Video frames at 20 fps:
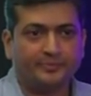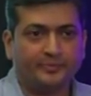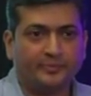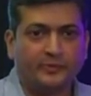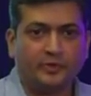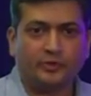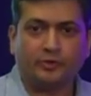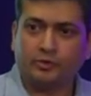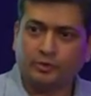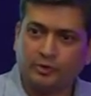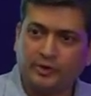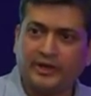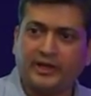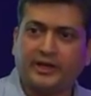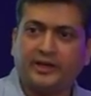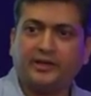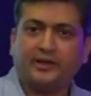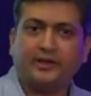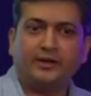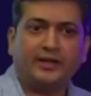So
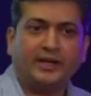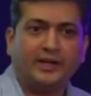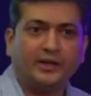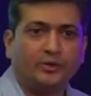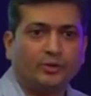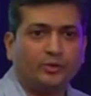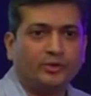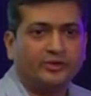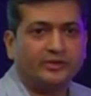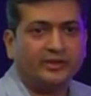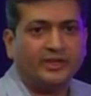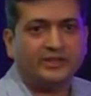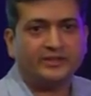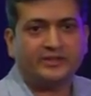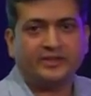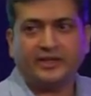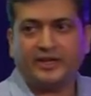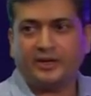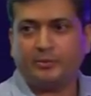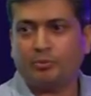today, Hindalco is, let's
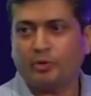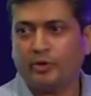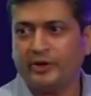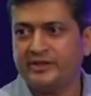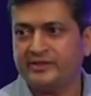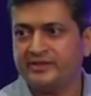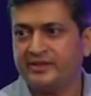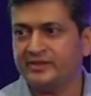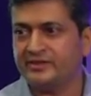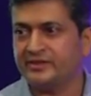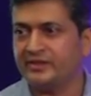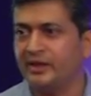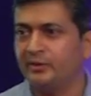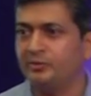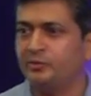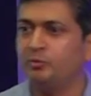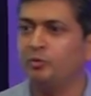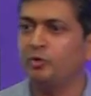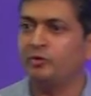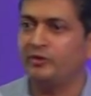say, at 0.6
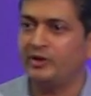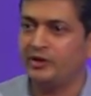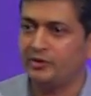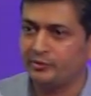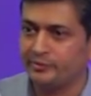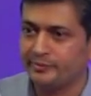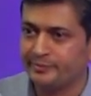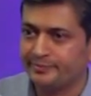times book value.